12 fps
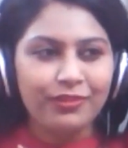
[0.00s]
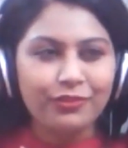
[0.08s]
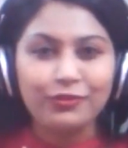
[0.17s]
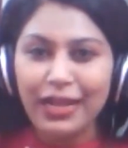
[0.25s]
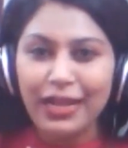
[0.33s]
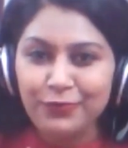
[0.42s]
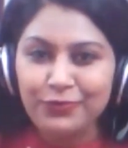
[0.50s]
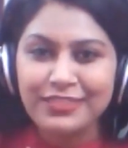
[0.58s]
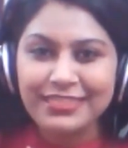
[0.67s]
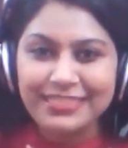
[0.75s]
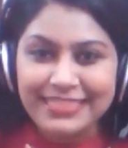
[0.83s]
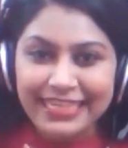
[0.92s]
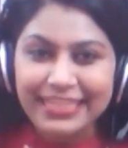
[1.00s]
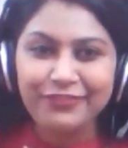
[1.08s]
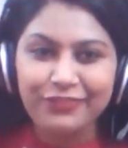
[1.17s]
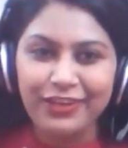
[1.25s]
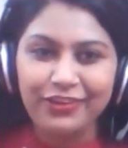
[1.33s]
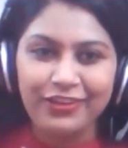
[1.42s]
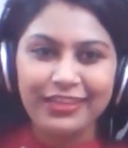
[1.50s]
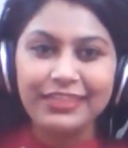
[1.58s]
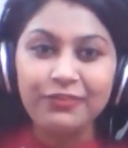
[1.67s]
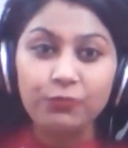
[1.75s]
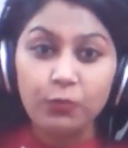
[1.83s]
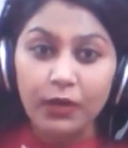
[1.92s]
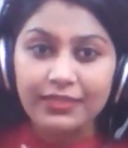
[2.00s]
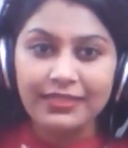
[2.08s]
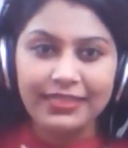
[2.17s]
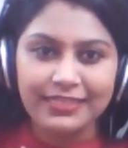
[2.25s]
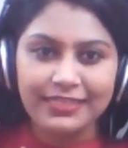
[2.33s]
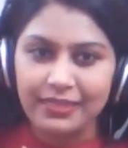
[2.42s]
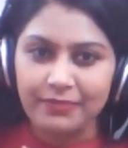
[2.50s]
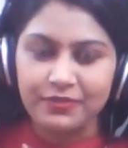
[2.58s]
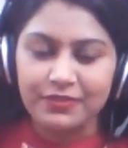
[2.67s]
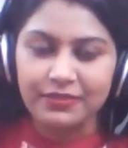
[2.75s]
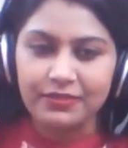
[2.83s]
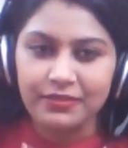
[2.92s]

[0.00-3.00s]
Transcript: So that was the second failure in the worldly terms.